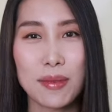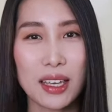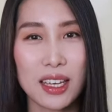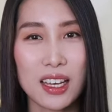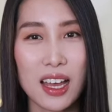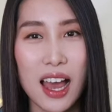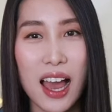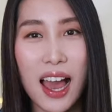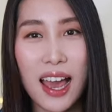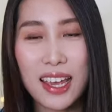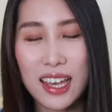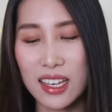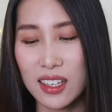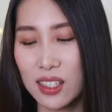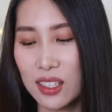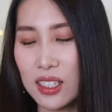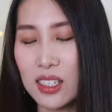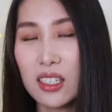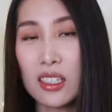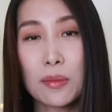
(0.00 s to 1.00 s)
Like I can
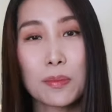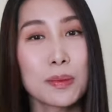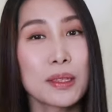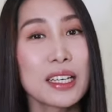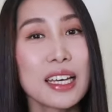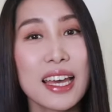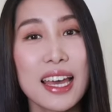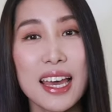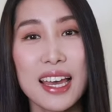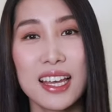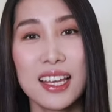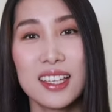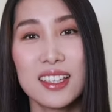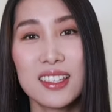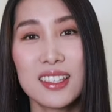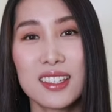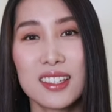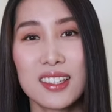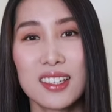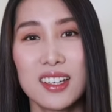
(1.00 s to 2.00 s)
see split
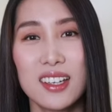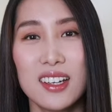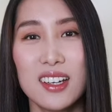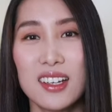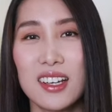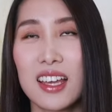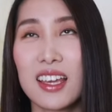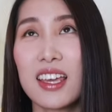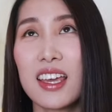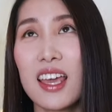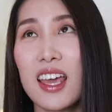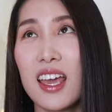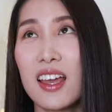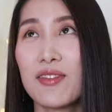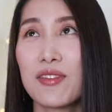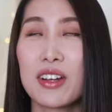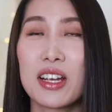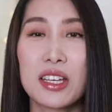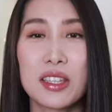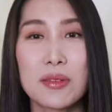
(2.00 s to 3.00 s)
ends like
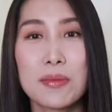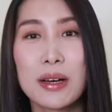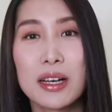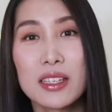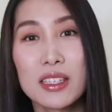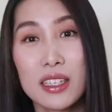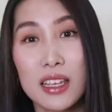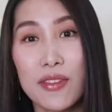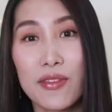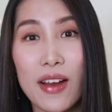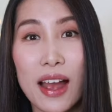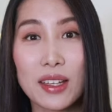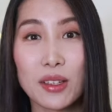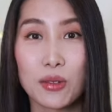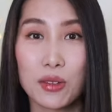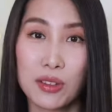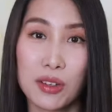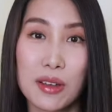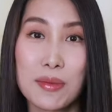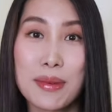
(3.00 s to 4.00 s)
every other month if I
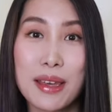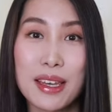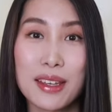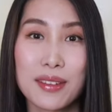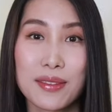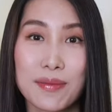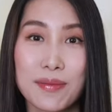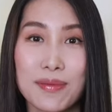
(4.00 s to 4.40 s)
don't trim it.